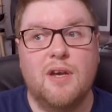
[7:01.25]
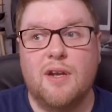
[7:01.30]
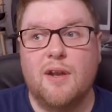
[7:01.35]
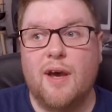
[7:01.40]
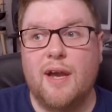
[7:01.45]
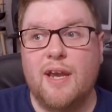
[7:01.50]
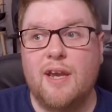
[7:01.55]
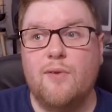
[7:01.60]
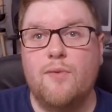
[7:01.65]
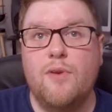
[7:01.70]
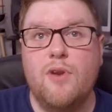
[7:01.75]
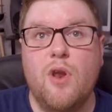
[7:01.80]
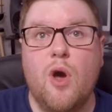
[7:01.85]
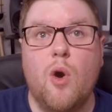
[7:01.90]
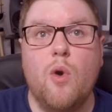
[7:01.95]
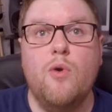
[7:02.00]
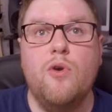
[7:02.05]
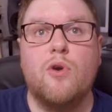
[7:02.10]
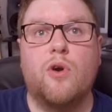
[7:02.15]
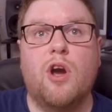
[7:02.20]
like you
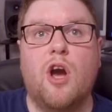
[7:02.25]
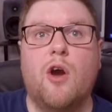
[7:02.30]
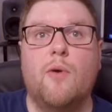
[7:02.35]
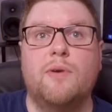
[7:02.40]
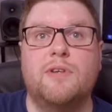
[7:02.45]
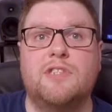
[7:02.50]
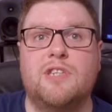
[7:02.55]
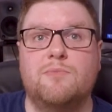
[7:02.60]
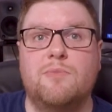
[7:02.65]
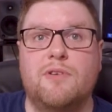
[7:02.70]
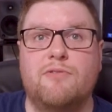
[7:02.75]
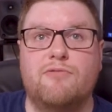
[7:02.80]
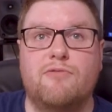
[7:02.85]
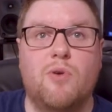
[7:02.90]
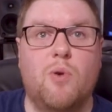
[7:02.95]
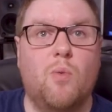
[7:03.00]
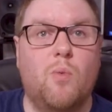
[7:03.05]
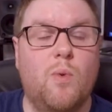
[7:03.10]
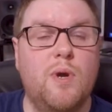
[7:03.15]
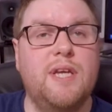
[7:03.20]
know you're going somewhere for
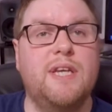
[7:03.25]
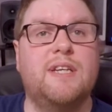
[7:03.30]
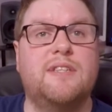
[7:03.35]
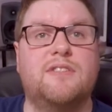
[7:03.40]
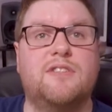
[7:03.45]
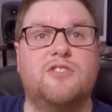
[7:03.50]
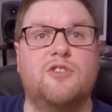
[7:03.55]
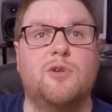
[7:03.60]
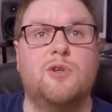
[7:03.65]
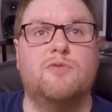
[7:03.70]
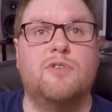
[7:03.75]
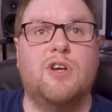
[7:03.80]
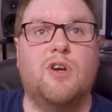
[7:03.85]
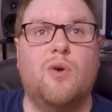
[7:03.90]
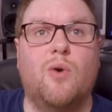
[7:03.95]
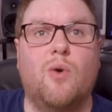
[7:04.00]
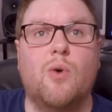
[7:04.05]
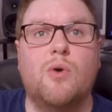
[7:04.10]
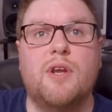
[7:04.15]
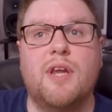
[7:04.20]
a week to do a
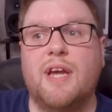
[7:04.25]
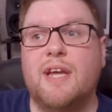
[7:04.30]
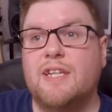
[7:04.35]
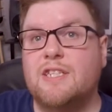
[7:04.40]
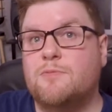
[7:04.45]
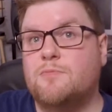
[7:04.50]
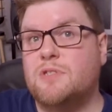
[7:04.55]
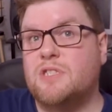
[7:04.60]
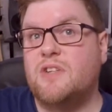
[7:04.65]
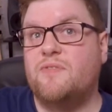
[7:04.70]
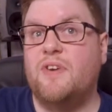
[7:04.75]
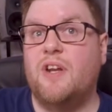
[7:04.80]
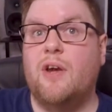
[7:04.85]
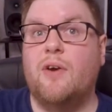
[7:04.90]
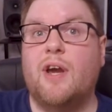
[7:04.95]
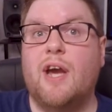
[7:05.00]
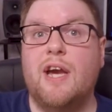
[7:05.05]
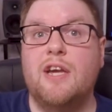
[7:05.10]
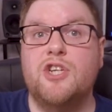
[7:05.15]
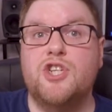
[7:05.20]
recording in a specific
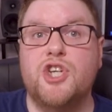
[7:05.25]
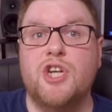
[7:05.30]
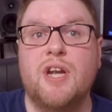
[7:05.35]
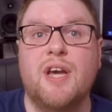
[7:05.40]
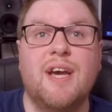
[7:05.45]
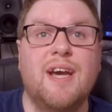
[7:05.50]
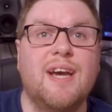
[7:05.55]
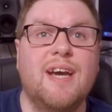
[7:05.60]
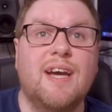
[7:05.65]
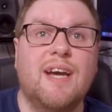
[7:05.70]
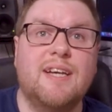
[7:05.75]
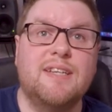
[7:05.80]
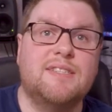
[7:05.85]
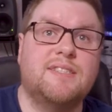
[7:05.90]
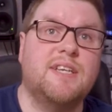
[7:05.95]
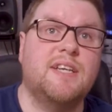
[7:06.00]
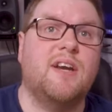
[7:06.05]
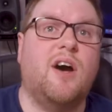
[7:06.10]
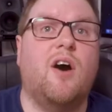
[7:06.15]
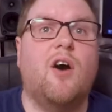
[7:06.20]
location,
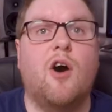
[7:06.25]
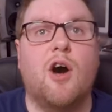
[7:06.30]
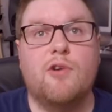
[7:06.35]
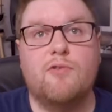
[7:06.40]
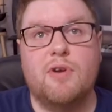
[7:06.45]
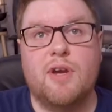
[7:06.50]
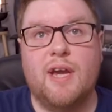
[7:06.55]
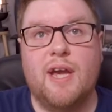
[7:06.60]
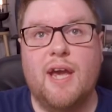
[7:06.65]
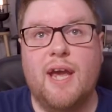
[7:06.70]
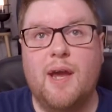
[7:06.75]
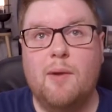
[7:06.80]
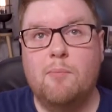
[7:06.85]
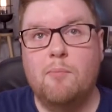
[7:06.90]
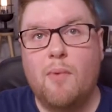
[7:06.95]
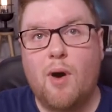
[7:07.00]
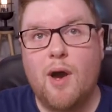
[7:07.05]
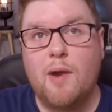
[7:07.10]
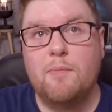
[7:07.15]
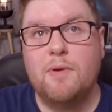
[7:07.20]
consider hiring it. It
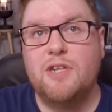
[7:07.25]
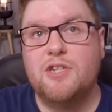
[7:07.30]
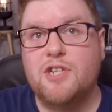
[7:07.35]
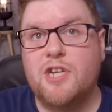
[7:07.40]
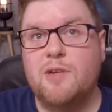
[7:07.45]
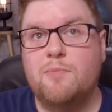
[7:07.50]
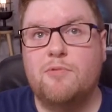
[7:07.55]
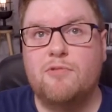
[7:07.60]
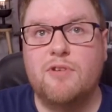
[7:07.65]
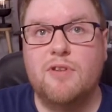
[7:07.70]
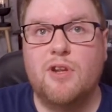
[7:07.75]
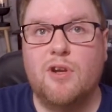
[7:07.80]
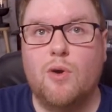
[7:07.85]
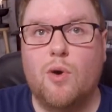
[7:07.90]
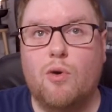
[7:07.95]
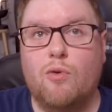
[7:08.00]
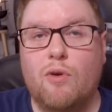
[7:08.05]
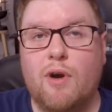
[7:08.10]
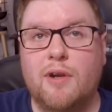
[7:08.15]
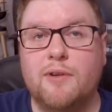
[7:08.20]
might be cheaper in the
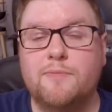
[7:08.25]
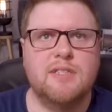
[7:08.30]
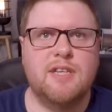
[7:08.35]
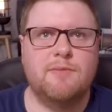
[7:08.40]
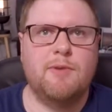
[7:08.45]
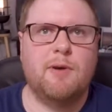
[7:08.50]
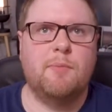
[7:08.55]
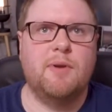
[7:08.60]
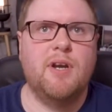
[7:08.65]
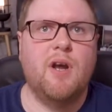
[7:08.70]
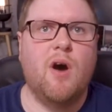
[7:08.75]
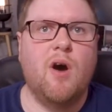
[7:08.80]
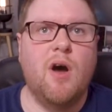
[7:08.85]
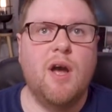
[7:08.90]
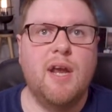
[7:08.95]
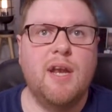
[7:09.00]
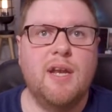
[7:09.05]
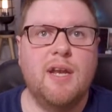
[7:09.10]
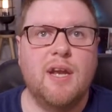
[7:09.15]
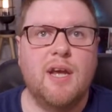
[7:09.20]
long run. Tip number
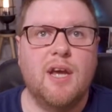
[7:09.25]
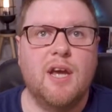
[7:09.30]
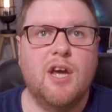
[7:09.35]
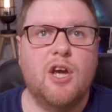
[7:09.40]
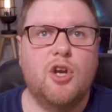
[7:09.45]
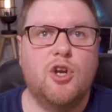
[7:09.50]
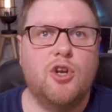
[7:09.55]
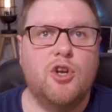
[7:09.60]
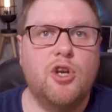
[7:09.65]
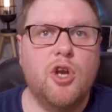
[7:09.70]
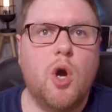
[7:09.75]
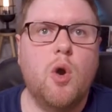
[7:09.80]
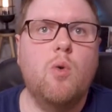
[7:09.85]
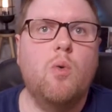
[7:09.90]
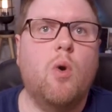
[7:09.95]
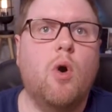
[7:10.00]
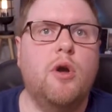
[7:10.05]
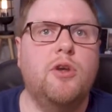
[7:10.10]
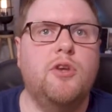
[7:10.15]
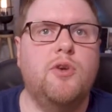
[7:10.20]
nine, know
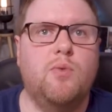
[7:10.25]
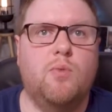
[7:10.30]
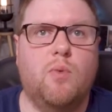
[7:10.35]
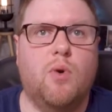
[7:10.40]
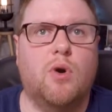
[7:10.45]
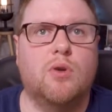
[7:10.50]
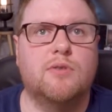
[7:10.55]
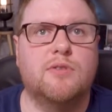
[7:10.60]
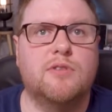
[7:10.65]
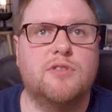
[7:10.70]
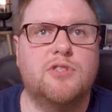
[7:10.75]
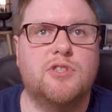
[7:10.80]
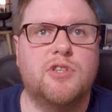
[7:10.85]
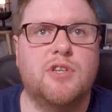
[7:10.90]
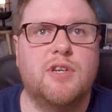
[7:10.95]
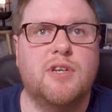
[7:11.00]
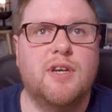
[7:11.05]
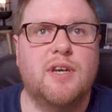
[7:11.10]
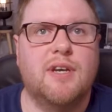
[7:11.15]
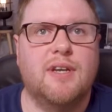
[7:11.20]
what you want.
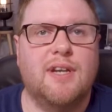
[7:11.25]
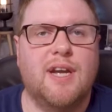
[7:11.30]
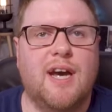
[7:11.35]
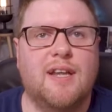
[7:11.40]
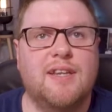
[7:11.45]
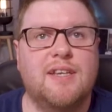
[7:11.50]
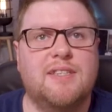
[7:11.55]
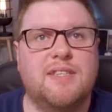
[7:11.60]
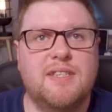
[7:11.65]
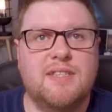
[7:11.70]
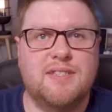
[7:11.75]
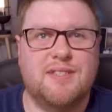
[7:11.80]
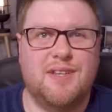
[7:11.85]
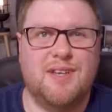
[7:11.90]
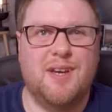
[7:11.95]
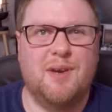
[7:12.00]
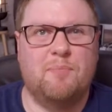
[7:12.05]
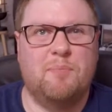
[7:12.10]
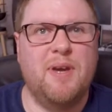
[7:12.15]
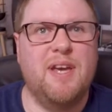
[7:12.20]
Now, this is
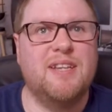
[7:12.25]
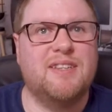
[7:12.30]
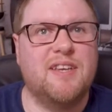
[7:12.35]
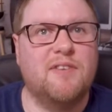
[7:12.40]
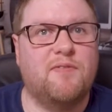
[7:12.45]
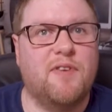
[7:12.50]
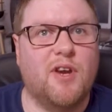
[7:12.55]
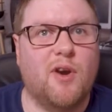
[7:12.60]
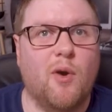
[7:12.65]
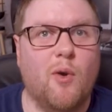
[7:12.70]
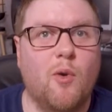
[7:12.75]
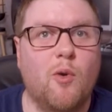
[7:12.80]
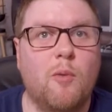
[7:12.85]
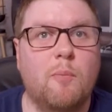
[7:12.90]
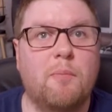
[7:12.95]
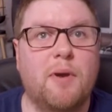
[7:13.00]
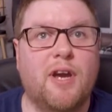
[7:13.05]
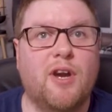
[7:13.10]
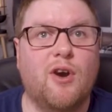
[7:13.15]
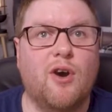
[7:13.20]
a bit
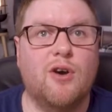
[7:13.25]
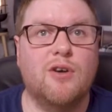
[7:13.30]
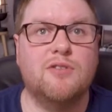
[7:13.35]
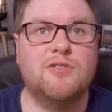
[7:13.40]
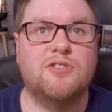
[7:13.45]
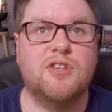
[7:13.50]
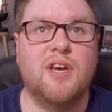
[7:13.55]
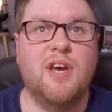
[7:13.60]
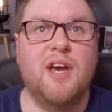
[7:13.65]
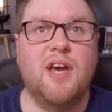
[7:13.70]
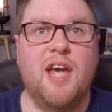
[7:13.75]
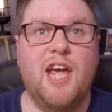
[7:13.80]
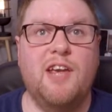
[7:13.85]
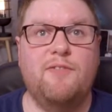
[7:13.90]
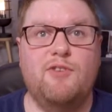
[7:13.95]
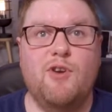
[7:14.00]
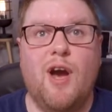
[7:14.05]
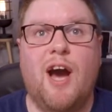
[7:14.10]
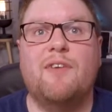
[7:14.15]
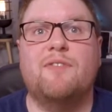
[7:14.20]
difficult because
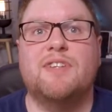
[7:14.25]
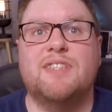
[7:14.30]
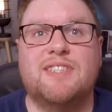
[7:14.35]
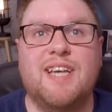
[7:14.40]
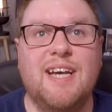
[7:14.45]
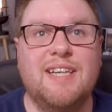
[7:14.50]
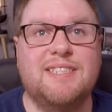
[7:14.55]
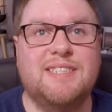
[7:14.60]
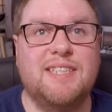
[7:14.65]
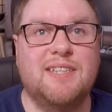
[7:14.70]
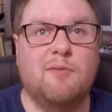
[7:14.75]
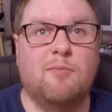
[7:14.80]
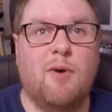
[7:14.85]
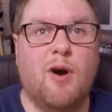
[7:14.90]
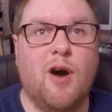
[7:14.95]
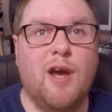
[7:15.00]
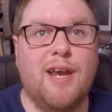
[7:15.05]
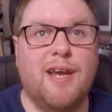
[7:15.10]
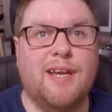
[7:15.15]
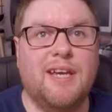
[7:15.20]
if you haven't tested a
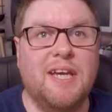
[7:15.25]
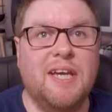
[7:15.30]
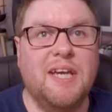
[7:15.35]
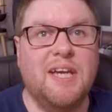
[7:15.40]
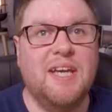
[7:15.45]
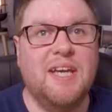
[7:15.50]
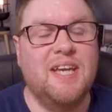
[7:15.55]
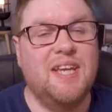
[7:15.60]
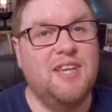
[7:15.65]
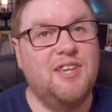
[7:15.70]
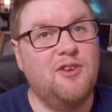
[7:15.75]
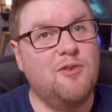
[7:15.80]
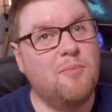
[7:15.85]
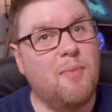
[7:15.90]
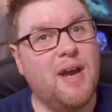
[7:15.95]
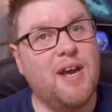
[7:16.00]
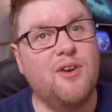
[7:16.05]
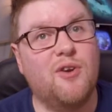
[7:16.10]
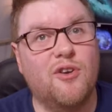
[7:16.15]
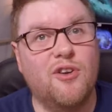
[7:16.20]
mic, you
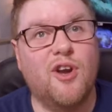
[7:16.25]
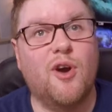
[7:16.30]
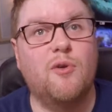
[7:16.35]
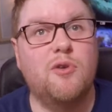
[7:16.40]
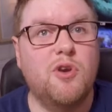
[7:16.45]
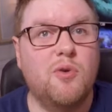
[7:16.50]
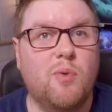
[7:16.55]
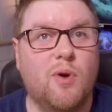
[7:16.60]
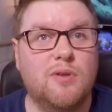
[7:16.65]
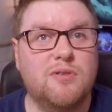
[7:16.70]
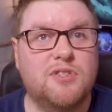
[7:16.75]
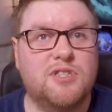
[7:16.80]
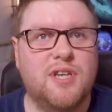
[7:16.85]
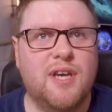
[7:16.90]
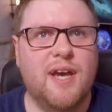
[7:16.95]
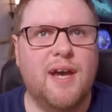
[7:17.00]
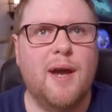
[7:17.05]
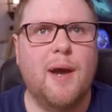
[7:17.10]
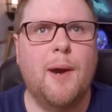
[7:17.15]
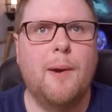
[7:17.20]
may not know you want
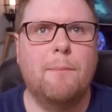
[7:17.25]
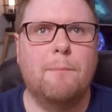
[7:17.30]
it.